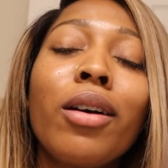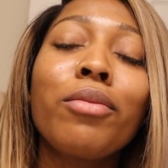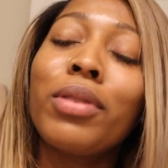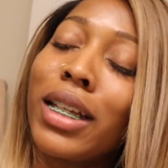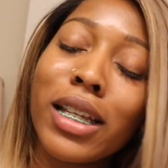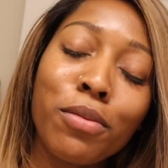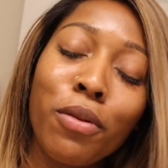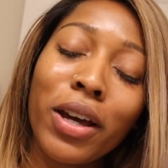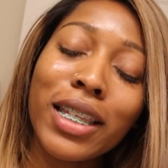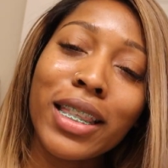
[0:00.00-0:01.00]
really
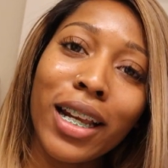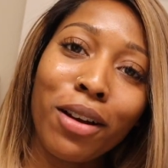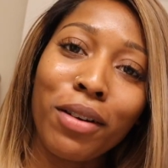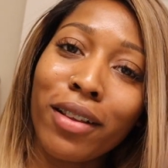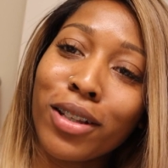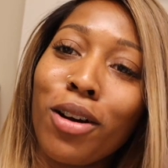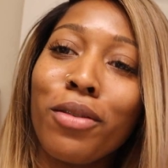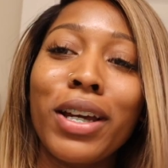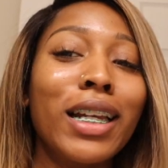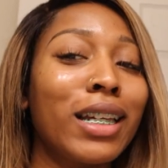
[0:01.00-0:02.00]
disappointed that I would have to
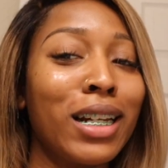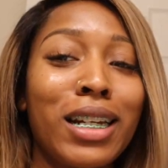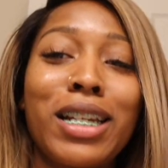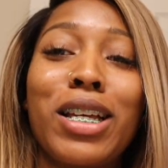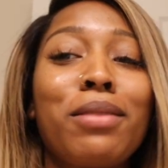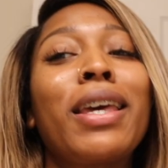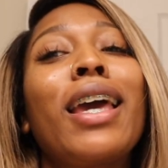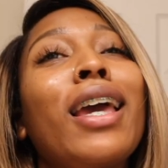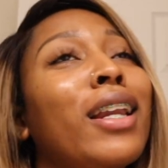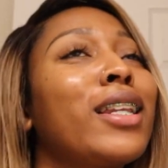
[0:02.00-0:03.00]
go in and get an
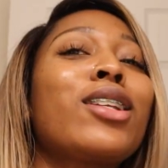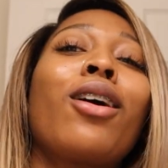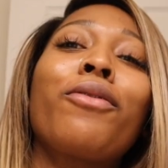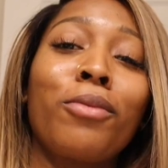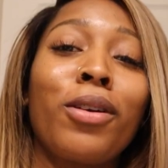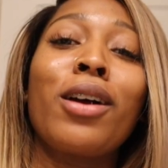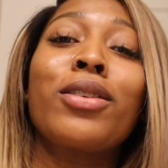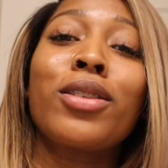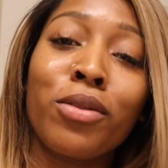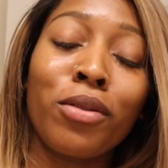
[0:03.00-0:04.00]
adjustment and start from
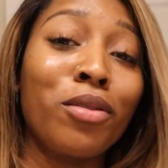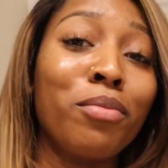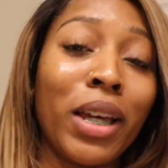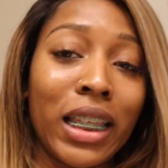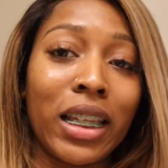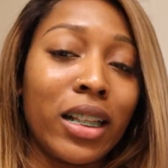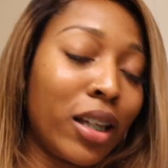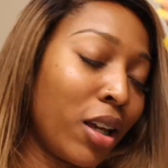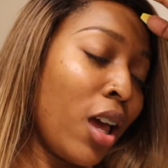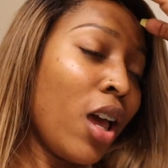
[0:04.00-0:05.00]
ground zero
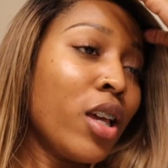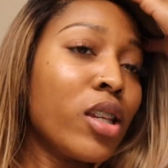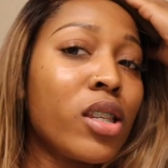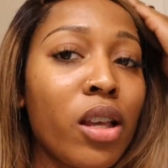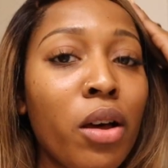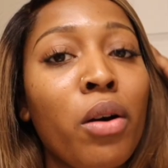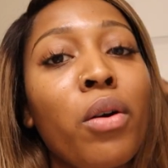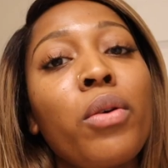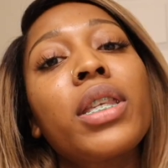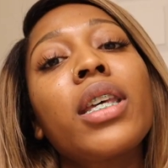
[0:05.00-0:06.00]
basically.
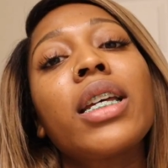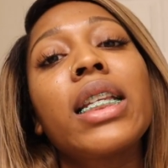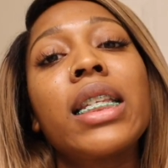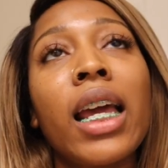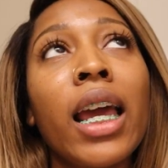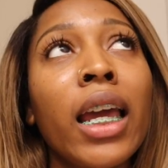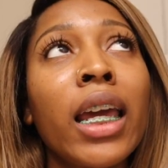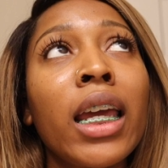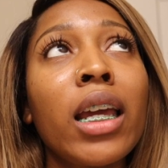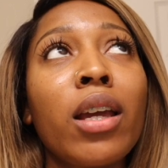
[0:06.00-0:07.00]
So
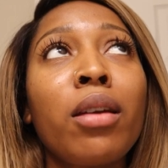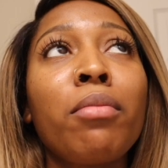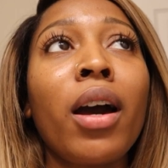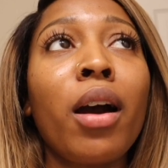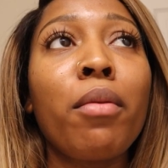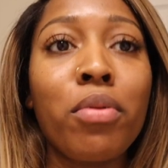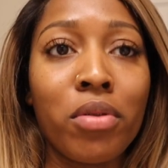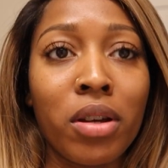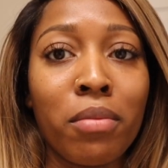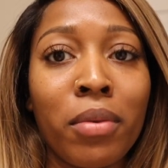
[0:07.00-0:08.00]
today in my
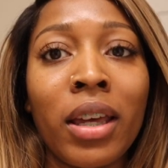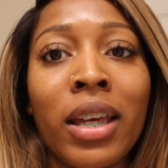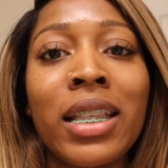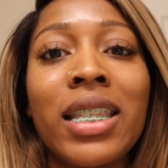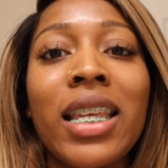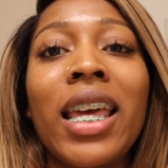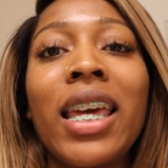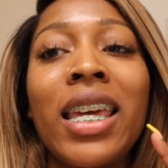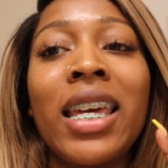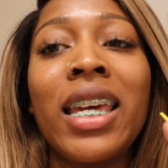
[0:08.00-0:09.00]
appointment,
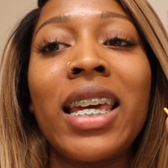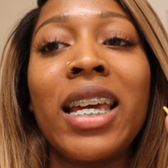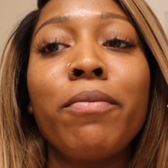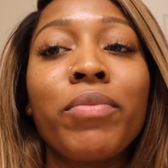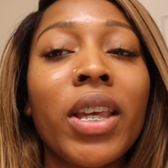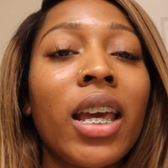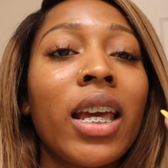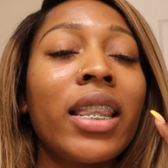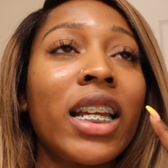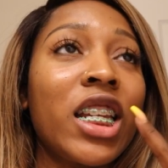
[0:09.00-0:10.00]
they
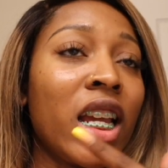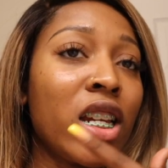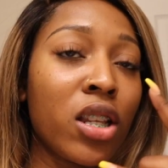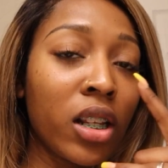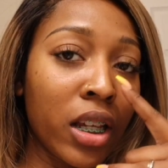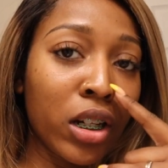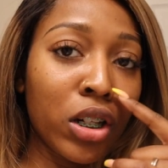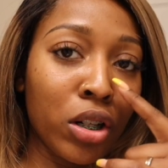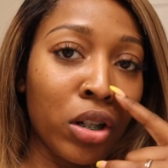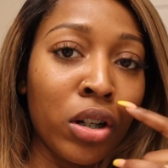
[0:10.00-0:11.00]
changed the
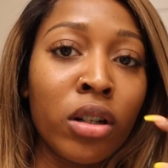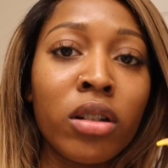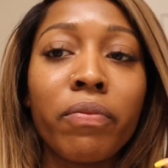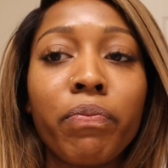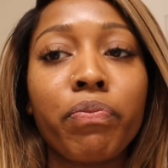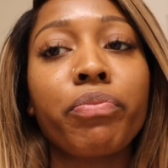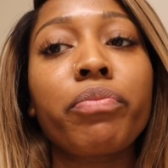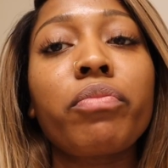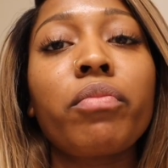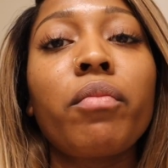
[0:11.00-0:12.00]
ligatures
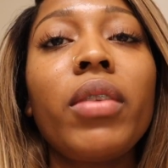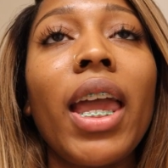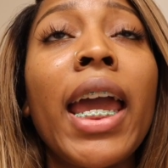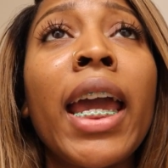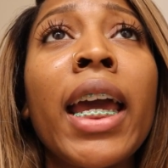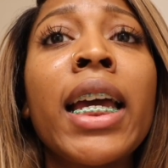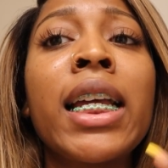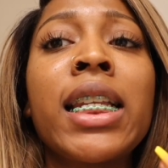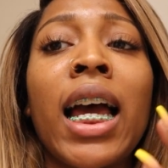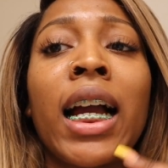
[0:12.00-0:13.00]

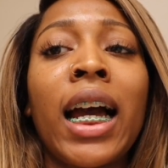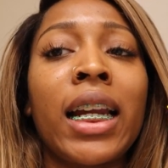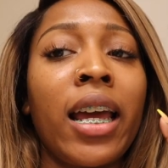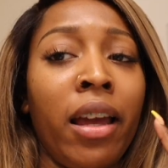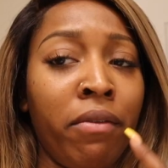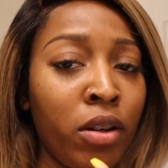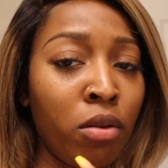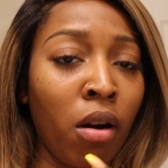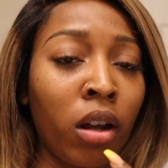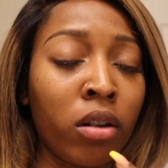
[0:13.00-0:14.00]
and I got a heavier
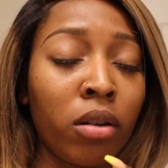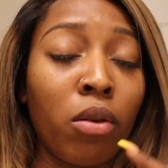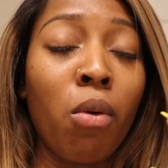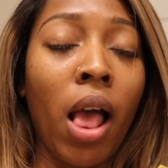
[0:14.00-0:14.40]
wire